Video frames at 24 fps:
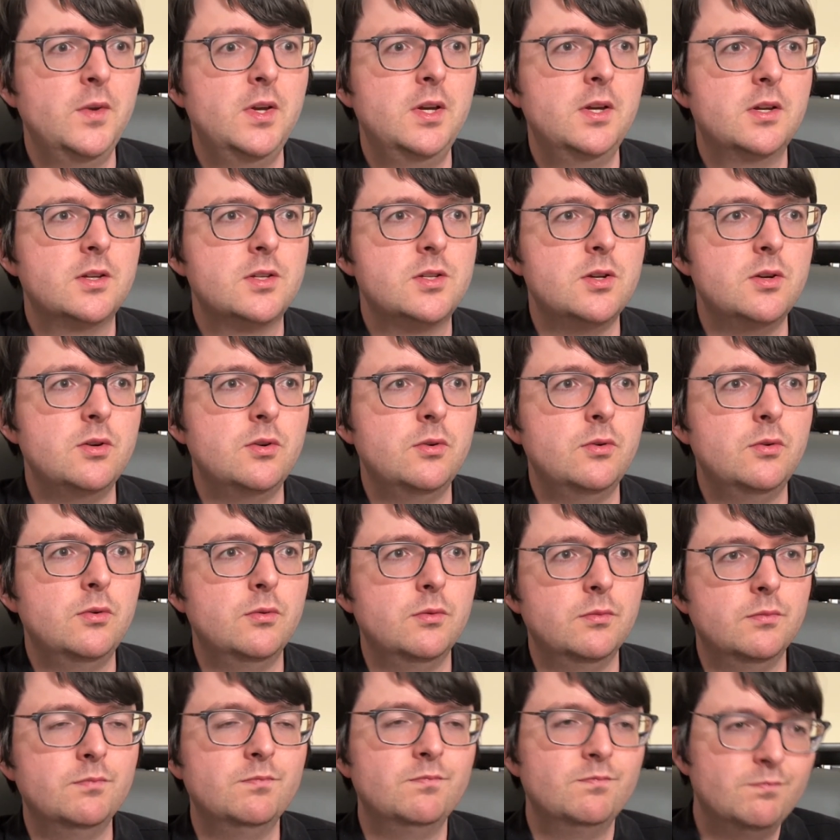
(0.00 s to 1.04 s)
So
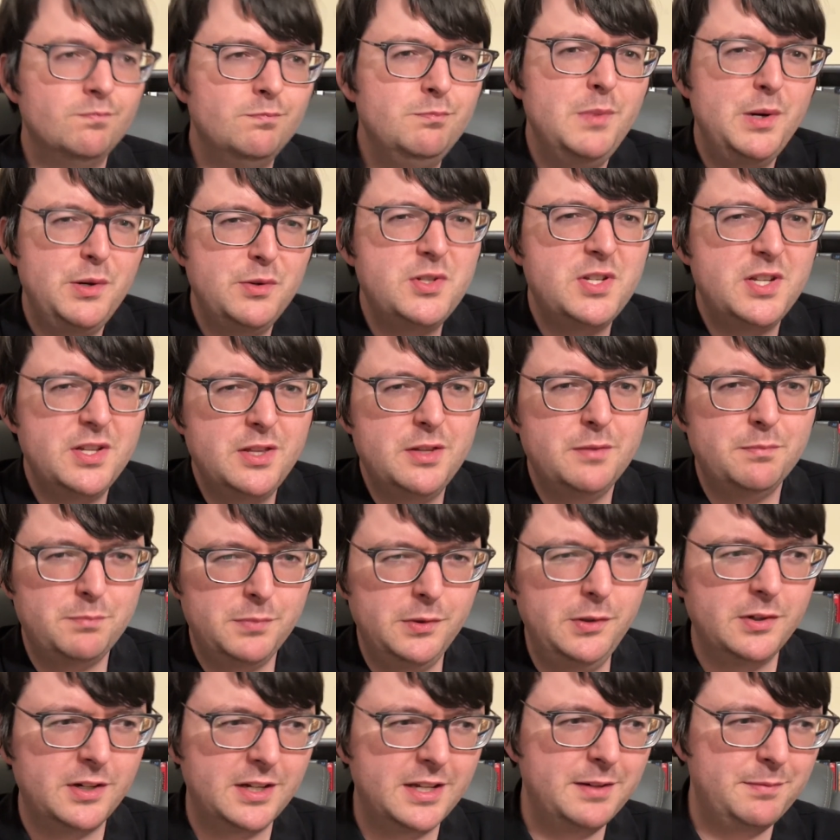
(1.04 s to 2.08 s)
most of the
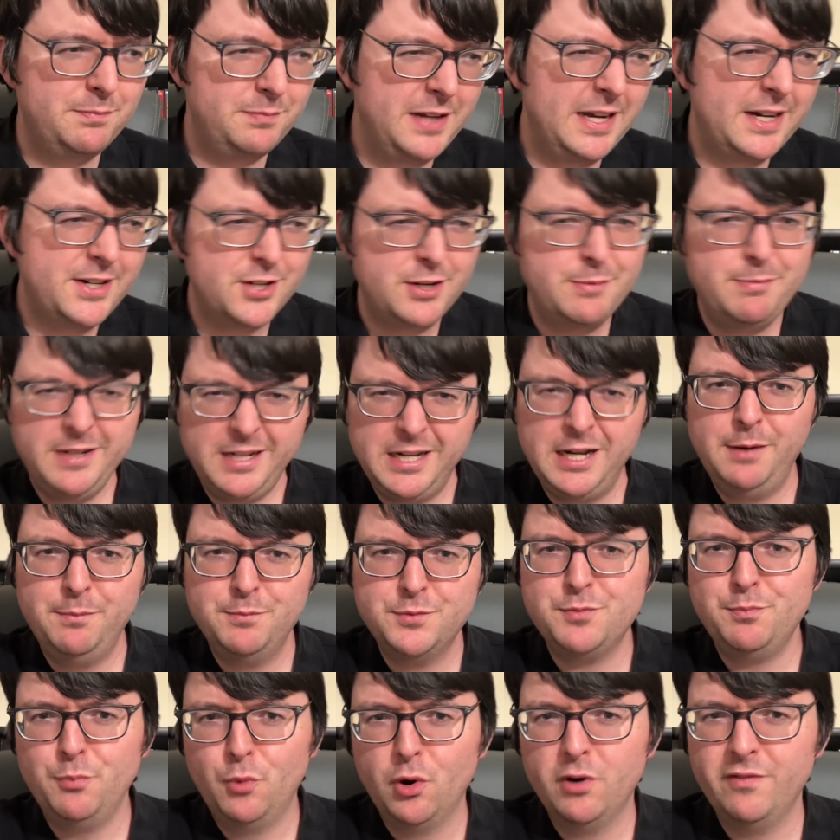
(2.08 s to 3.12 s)
book, it actually
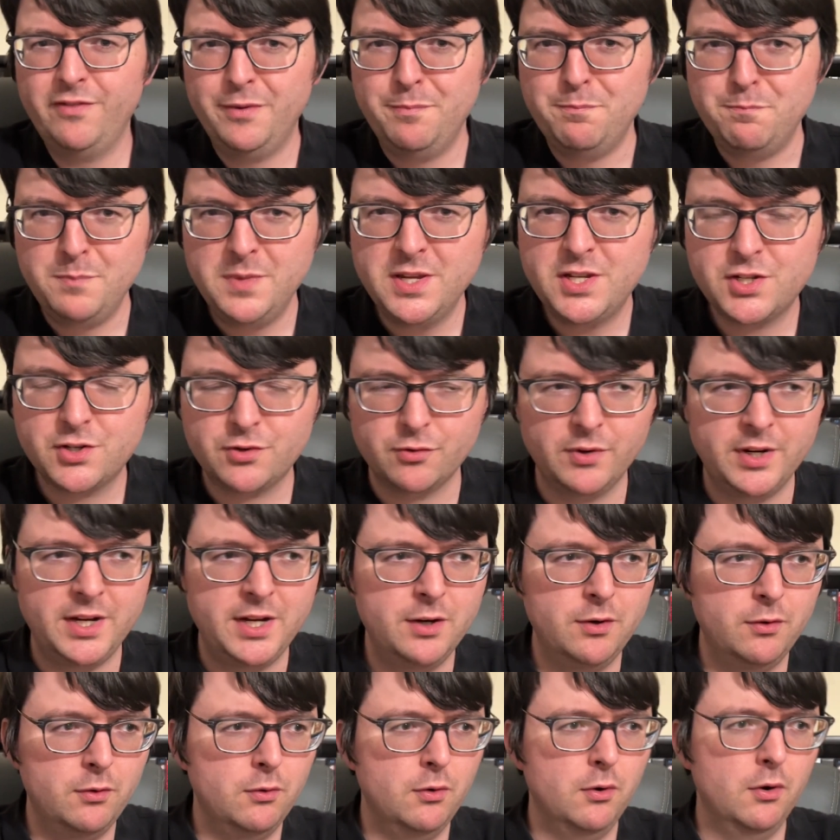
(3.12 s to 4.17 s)
becomes more of a mystery
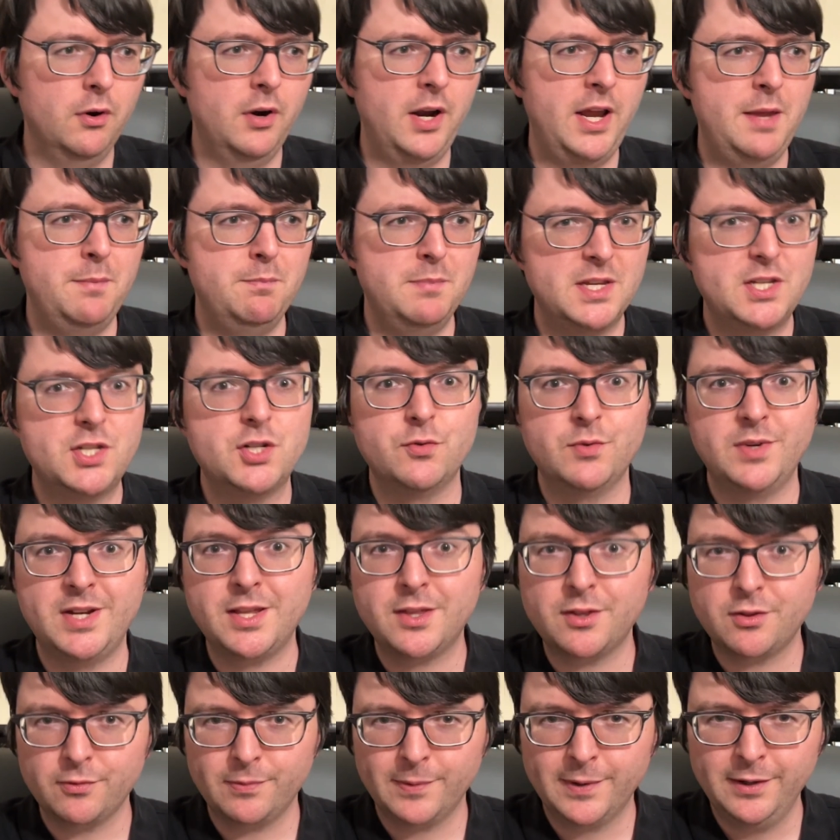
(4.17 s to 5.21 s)
or a mystery
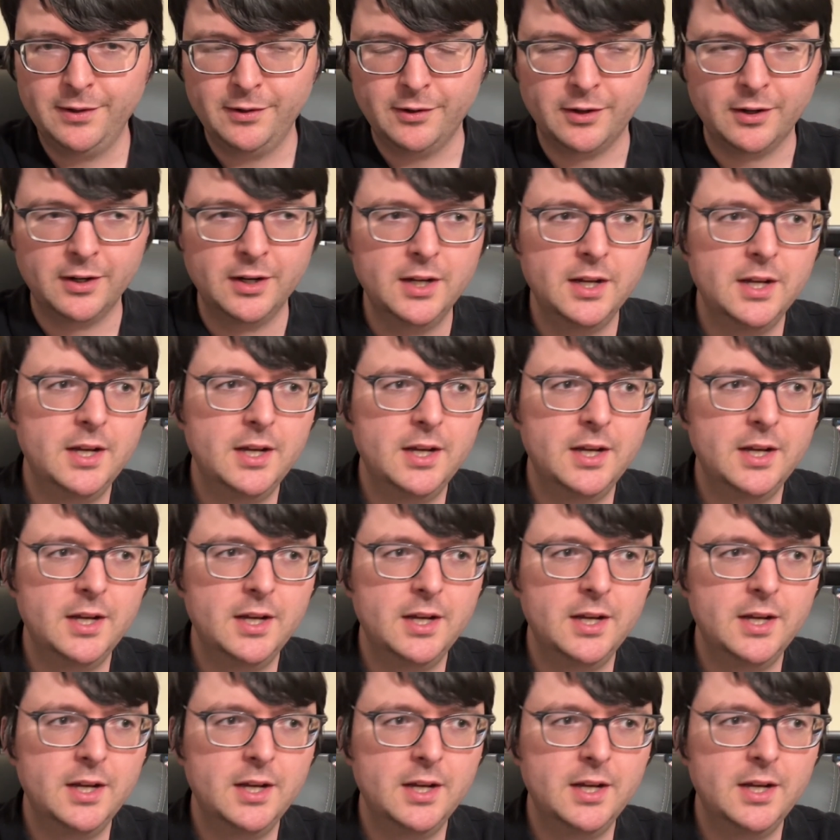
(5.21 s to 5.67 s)
thriller.